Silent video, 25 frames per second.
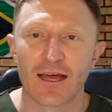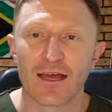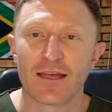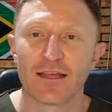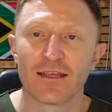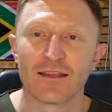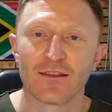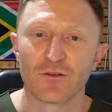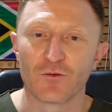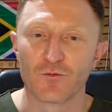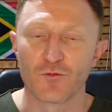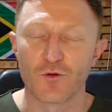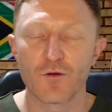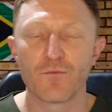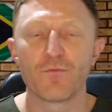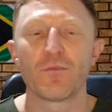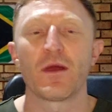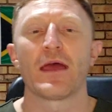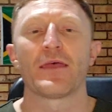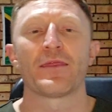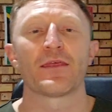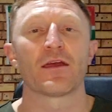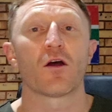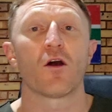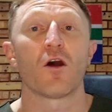in the room
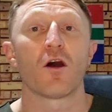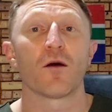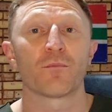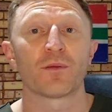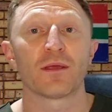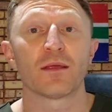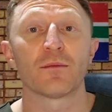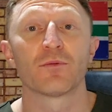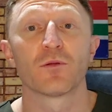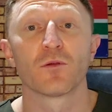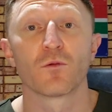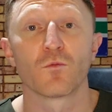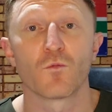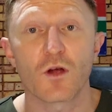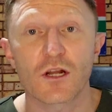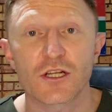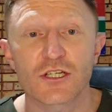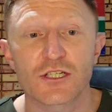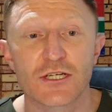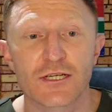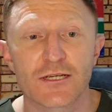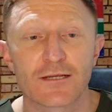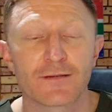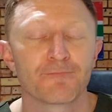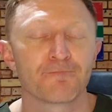and there are people
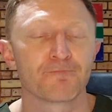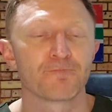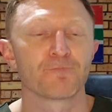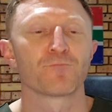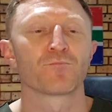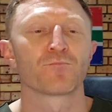watching,